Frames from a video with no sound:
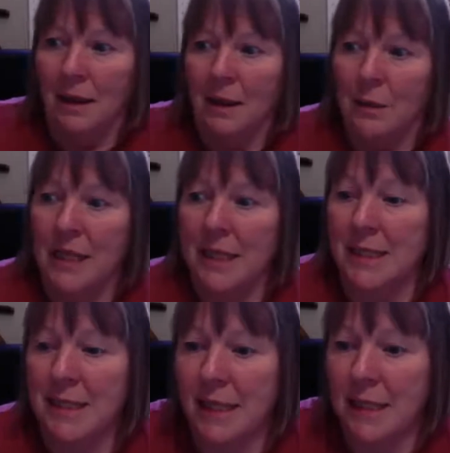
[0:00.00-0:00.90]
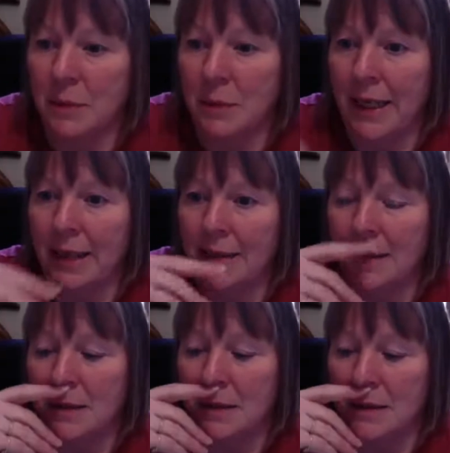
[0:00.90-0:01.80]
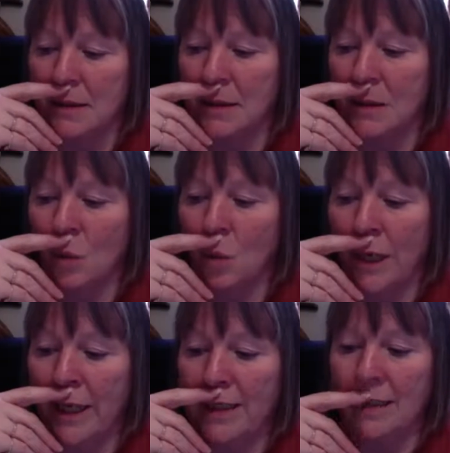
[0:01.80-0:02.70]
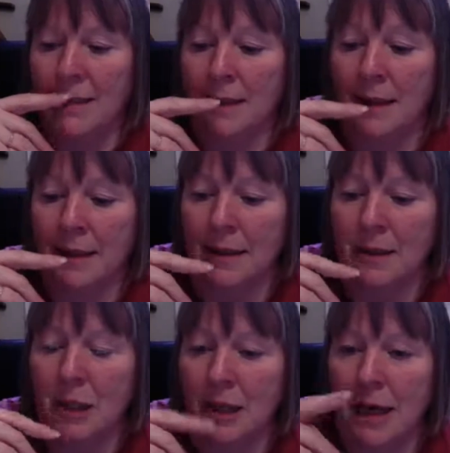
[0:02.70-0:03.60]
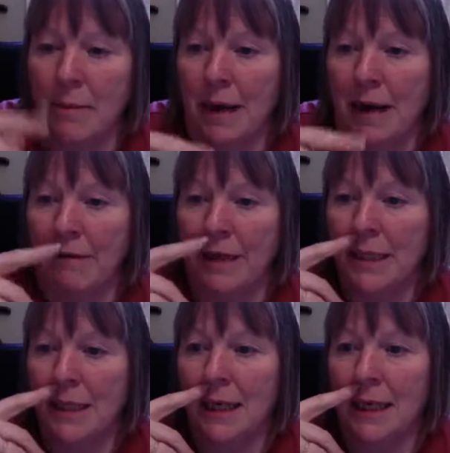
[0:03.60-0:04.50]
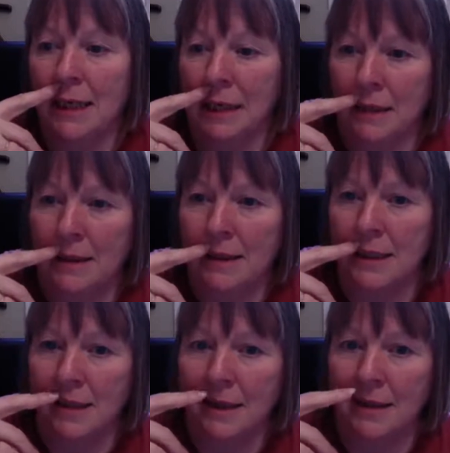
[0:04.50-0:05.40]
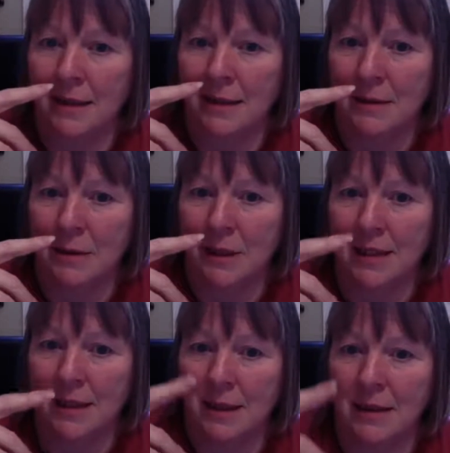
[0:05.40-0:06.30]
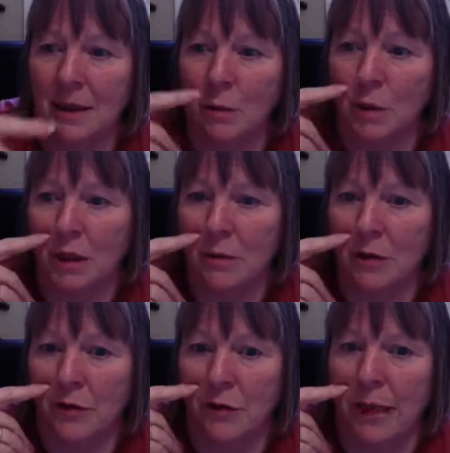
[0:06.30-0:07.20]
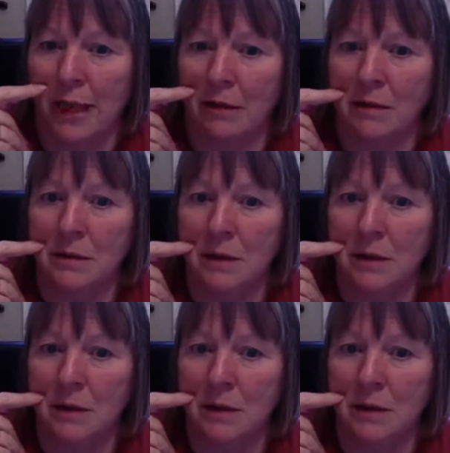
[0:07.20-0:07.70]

Within 6 weeks, we decided to get married, and we decided I would come off the pill.